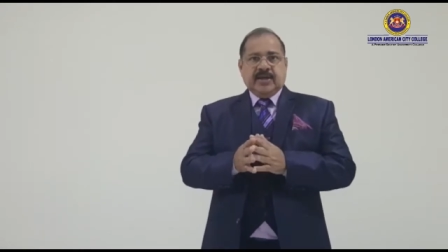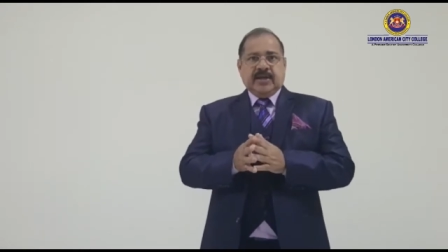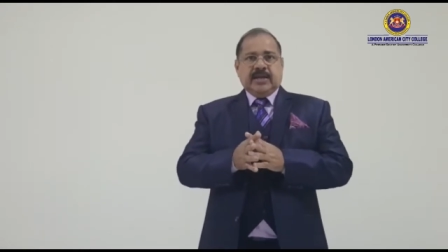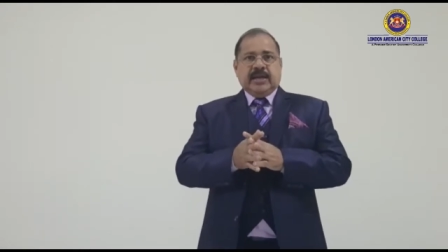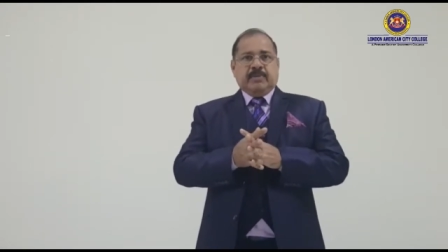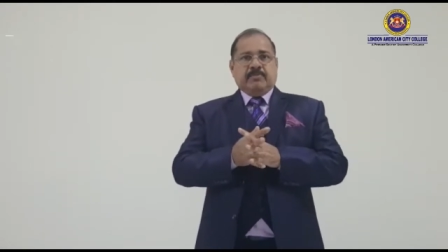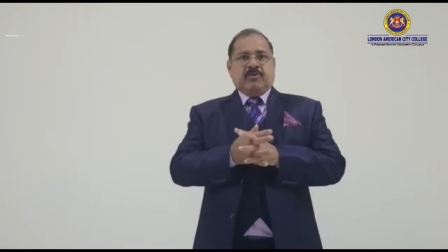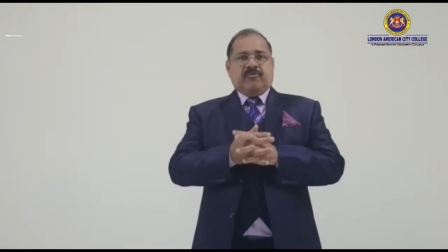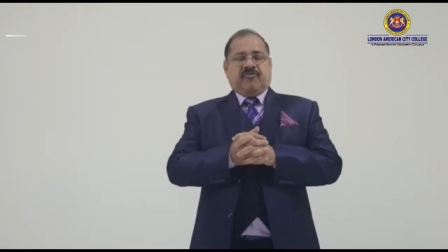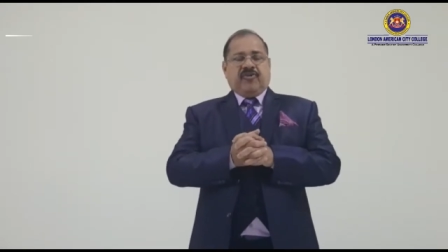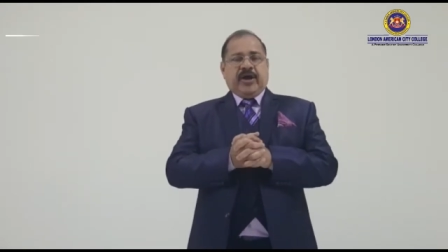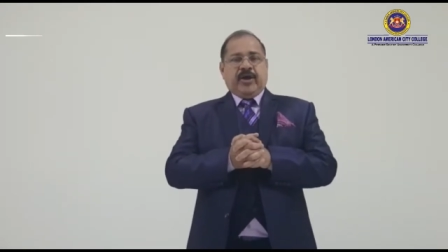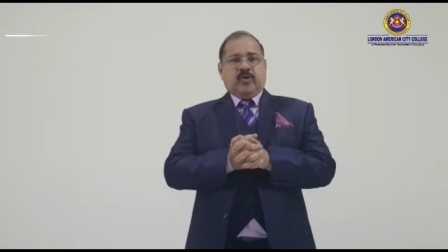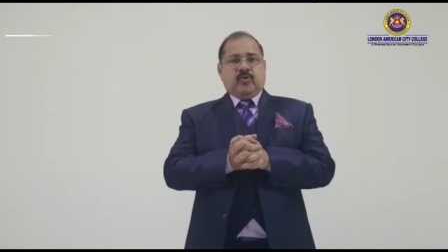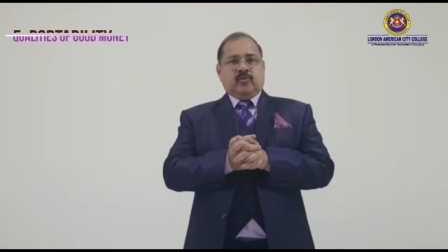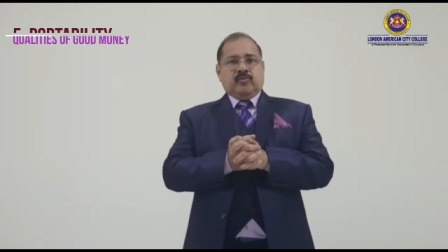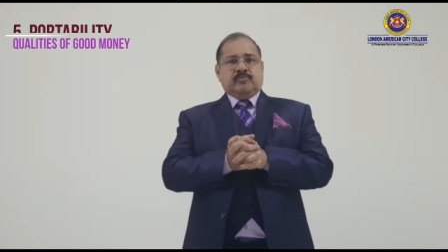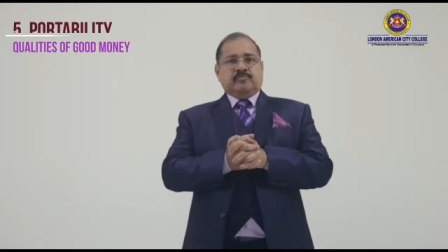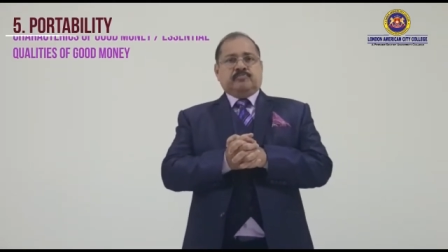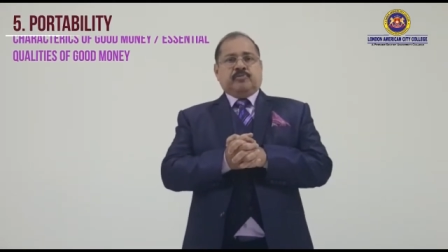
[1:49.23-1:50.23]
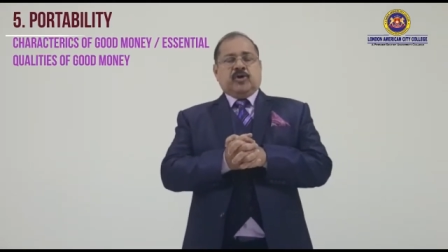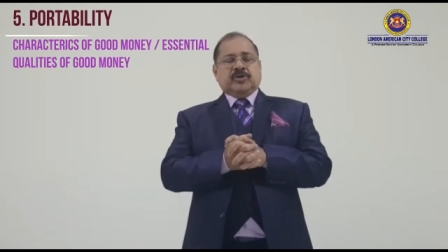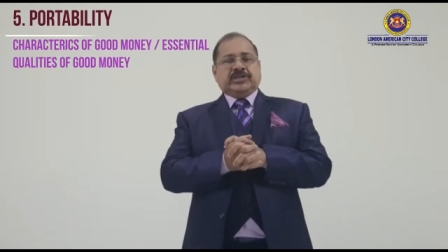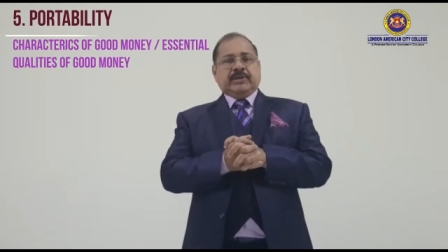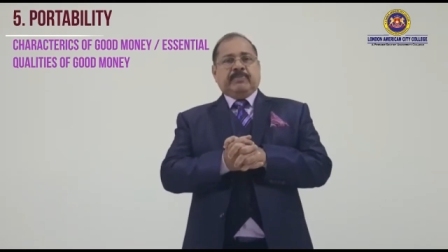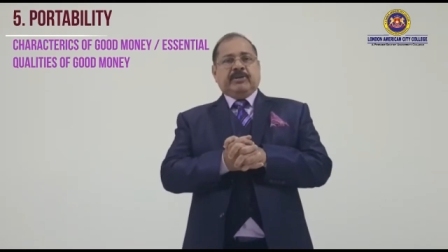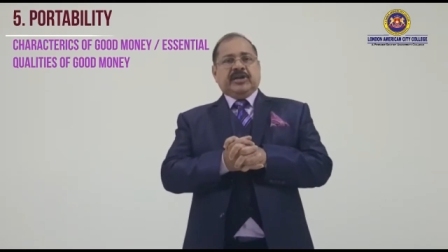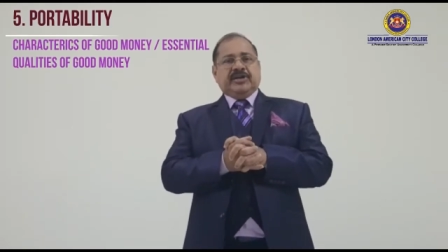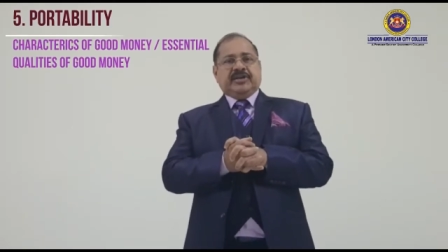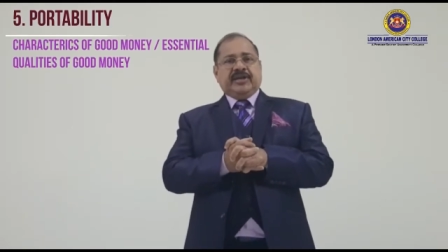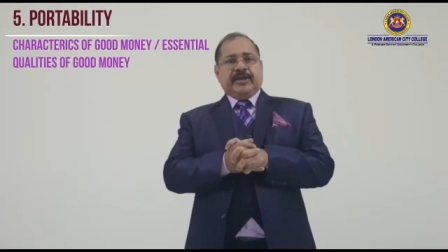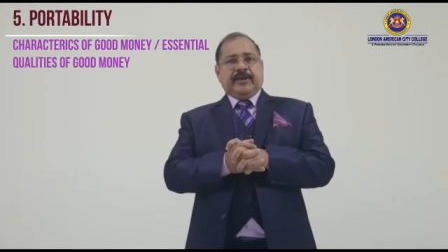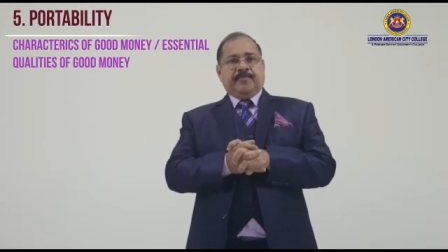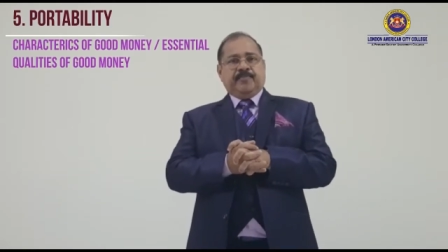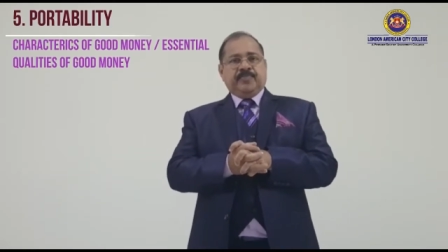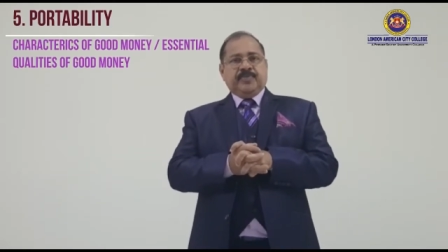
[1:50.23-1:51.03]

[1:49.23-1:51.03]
Number five, portability.